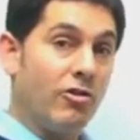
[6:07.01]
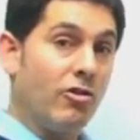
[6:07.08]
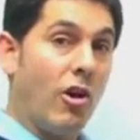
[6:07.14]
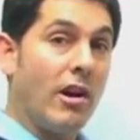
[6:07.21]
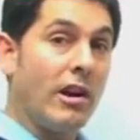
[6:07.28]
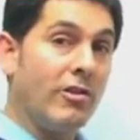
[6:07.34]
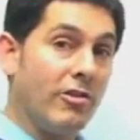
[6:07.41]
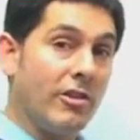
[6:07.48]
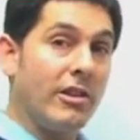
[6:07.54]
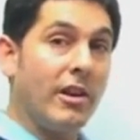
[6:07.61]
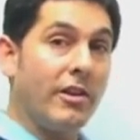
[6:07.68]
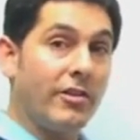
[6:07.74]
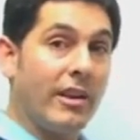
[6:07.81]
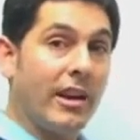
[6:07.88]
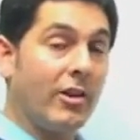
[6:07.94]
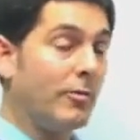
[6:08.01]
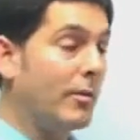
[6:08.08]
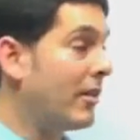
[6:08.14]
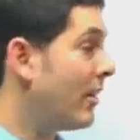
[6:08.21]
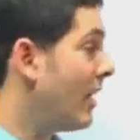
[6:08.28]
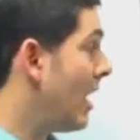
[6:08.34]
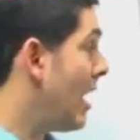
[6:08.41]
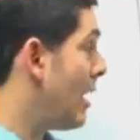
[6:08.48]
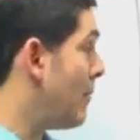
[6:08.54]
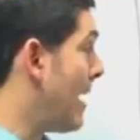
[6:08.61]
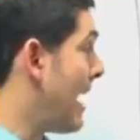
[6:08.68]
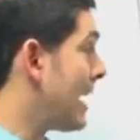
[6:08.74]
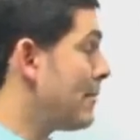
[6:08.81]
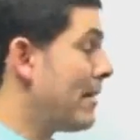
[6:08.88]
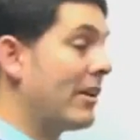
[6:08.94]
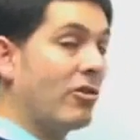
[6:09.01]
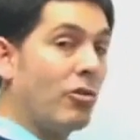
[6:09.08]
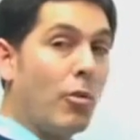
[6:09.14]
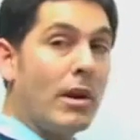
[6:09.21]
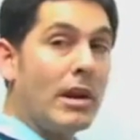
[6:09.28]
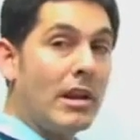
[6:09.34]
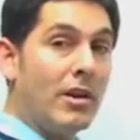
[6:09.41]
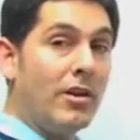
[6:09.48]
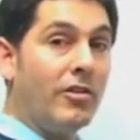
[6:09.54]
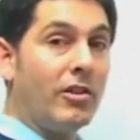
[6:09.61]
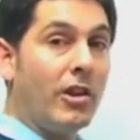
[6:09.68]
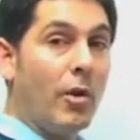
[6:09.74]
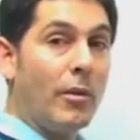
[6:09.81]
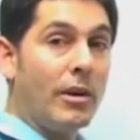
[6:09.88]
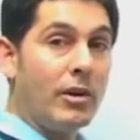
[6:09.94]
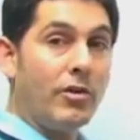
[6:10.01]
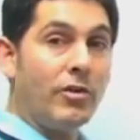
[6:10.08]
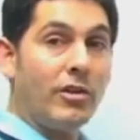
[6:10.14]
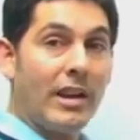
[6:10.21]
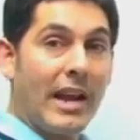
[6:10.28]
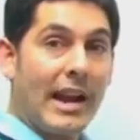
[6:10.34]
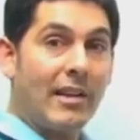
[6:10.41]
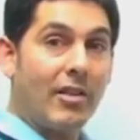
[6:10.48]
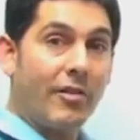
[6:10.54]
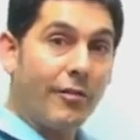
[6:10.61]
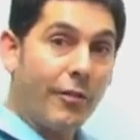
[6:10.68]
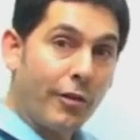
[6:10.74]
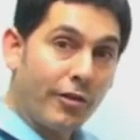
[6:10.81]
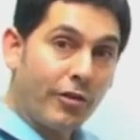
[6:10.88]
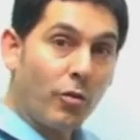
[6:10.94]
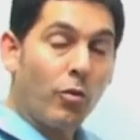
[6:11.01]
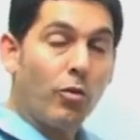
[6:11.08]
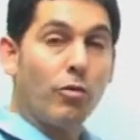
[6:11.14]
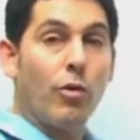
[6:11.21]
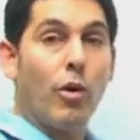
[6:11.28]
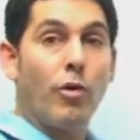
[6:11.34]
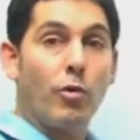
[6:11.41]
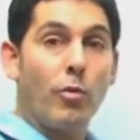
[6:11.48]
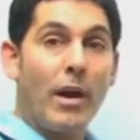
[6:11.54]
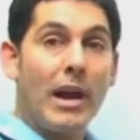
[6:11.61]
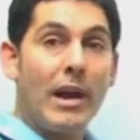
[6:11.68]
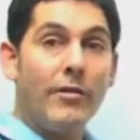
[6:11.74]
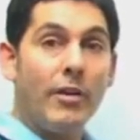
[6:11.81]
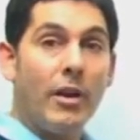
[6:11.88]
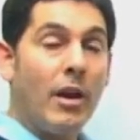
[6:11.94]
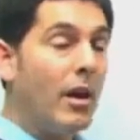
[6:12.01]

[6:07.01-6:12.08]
John and Giselle Sexsmith, back about 20 years ago when nuskin had its first growth wave.